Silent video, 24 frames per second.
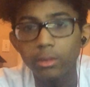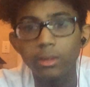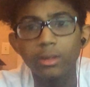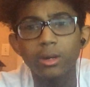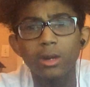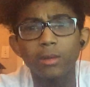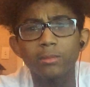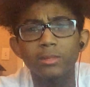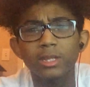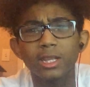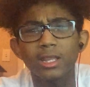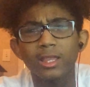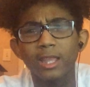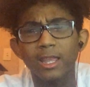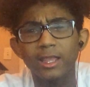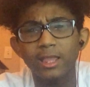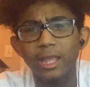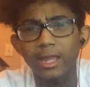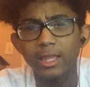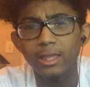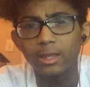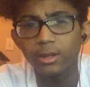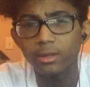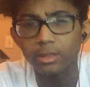You know what I'm saying? Like
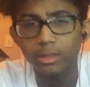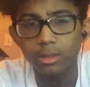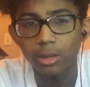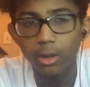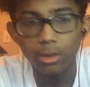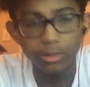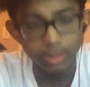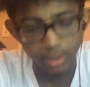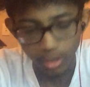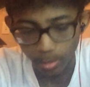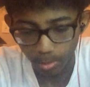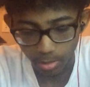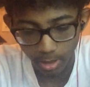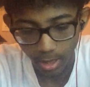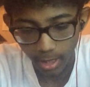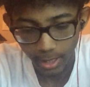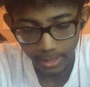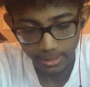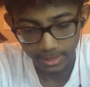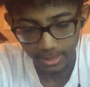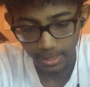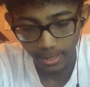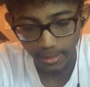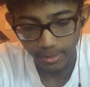there's no
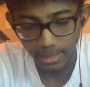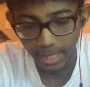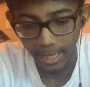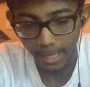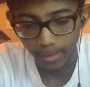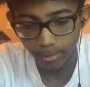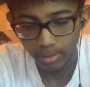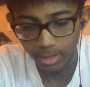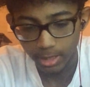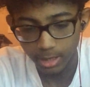surprise in that,